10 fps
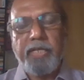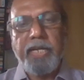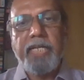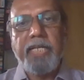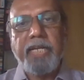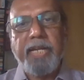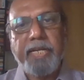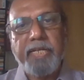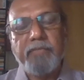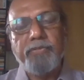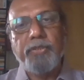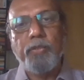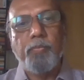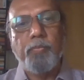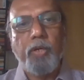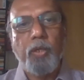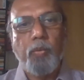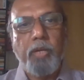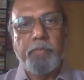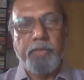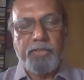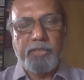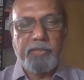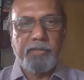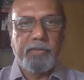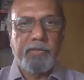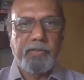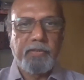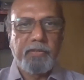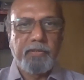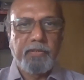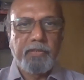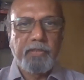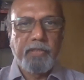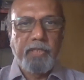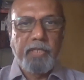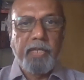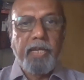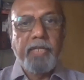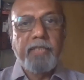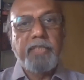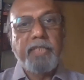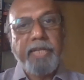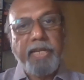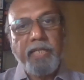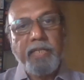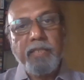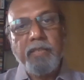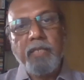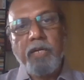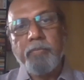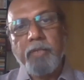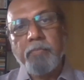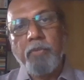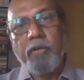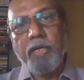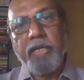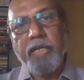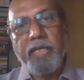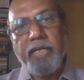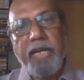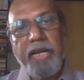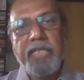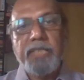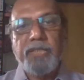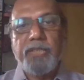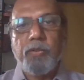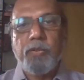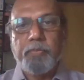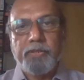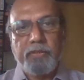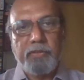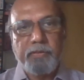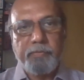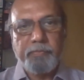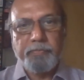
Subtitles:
rate at negative 0.1% and the 10-year government bond yield at 0%.